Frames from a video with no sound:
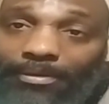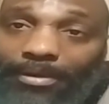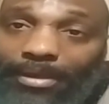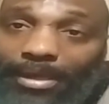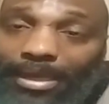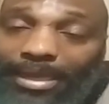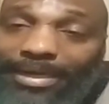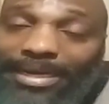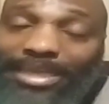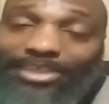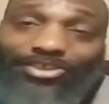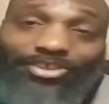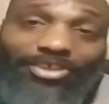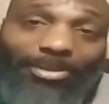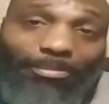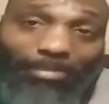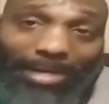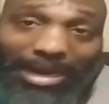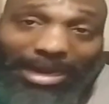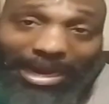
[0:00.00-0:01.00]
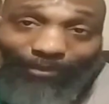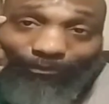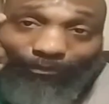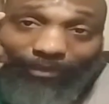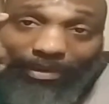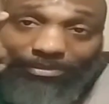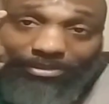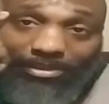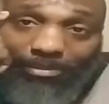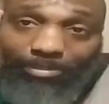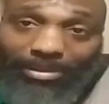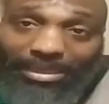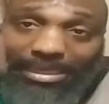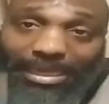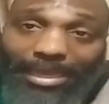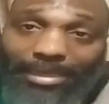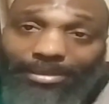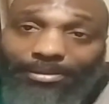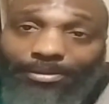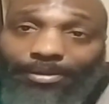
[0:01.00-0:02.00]
And that's your mind frame should be
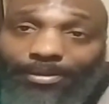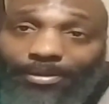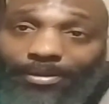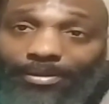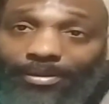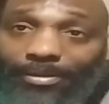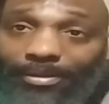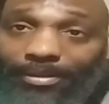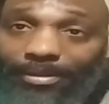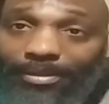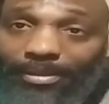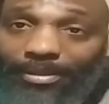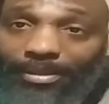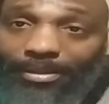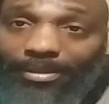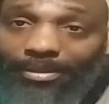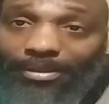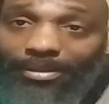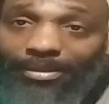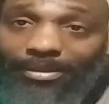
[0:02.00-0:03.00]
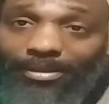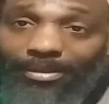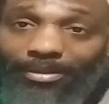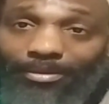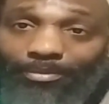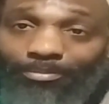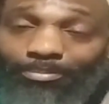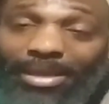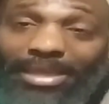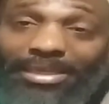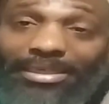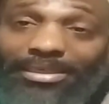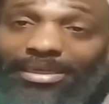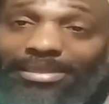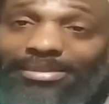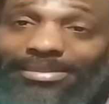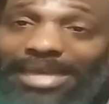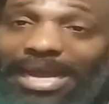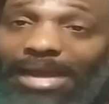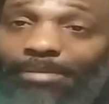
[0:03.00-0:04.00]
at. Being in the
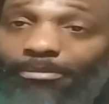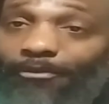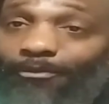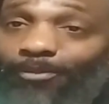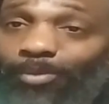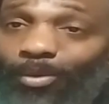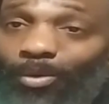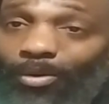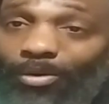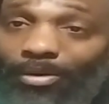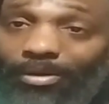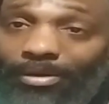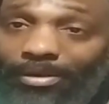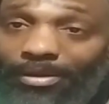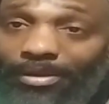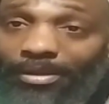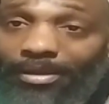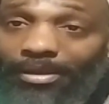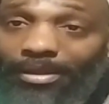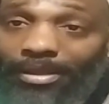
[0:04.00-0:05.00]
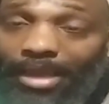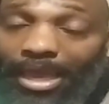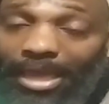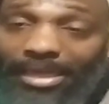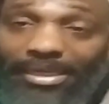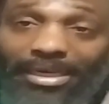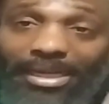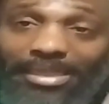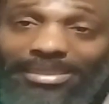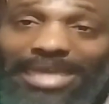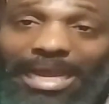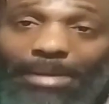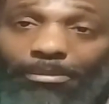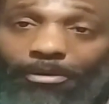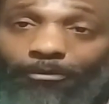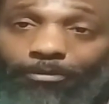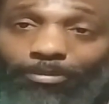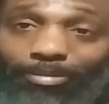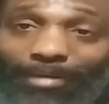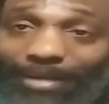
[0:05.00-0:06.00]
time of war and in the time
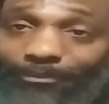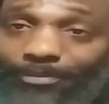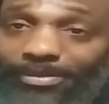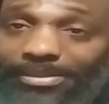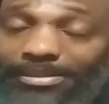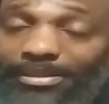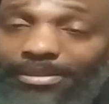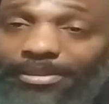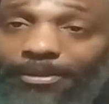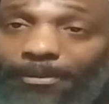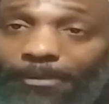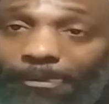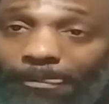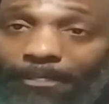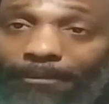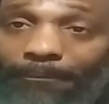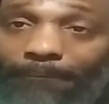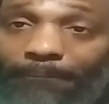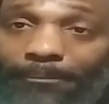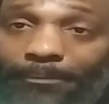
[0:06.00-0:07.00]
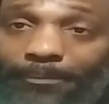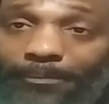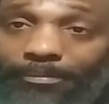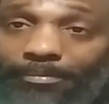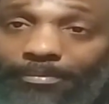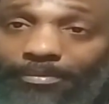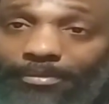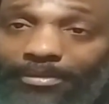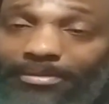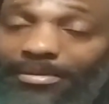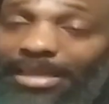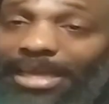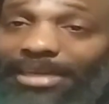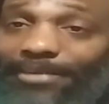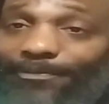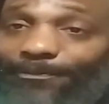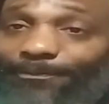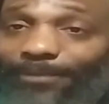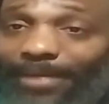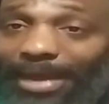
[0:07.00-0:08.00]
of prophecy. Not
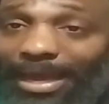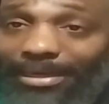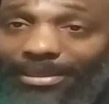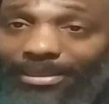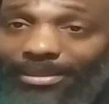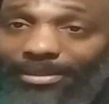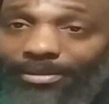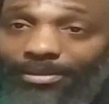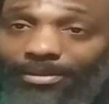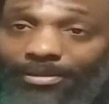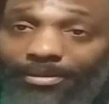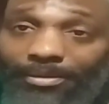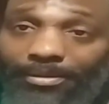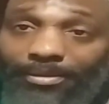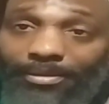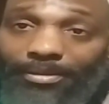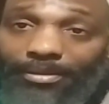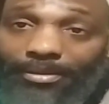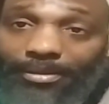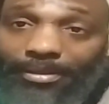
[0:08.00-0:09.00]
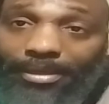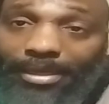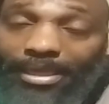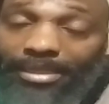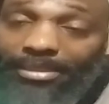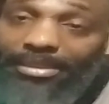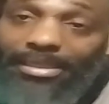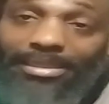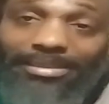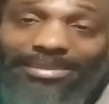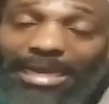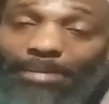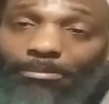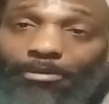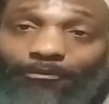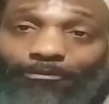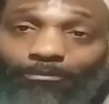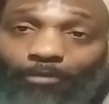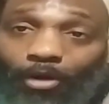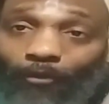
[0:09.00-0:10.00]
folly and in the time
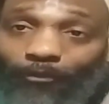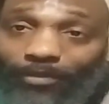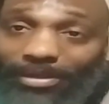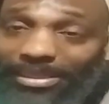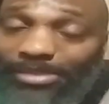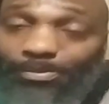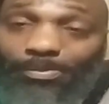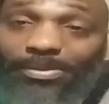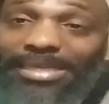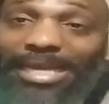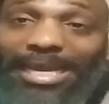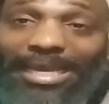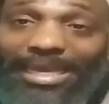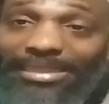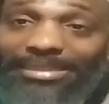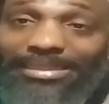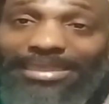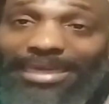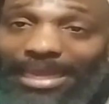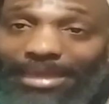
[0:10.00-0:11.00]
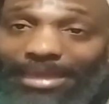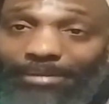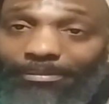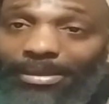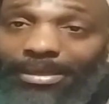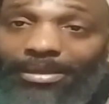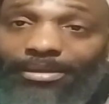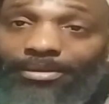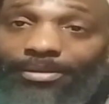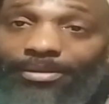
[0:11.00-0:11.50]
of mirth, because we're not into that, man.